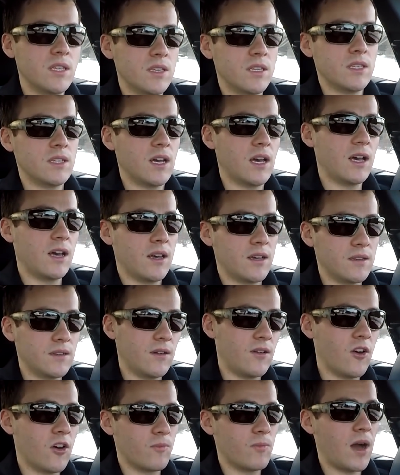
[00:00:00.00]

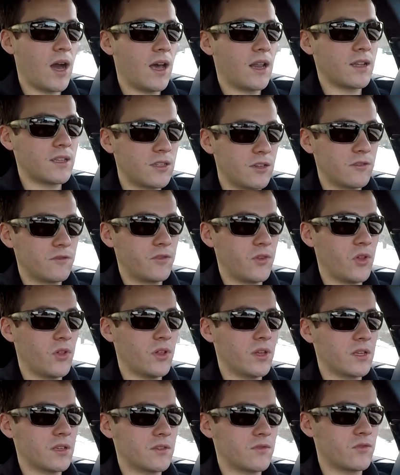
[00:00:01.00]
harmonic you're
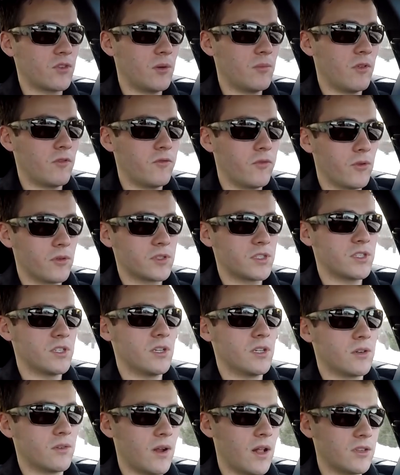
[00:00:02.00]
feeling from a
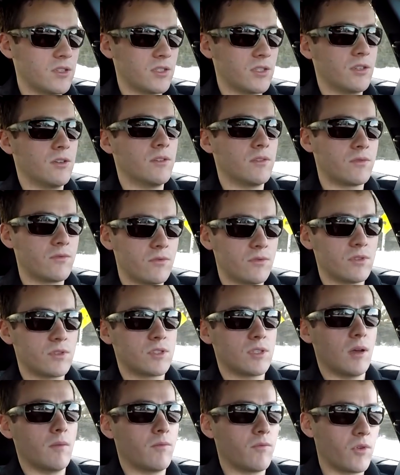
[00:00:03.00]
four-cylinder engine going through a
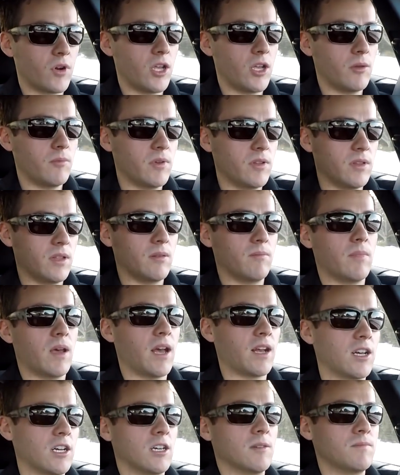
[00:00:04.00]
subframe and then
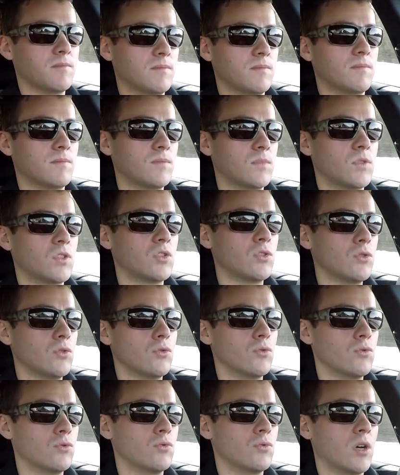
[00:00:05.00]
back up
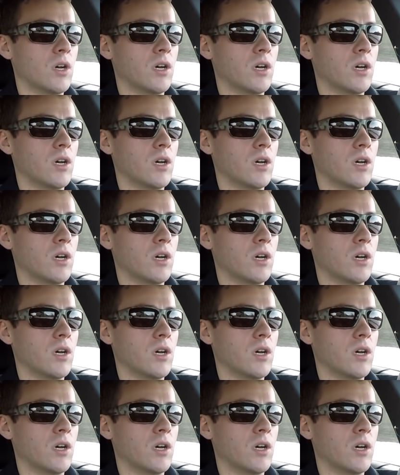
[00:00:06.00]
to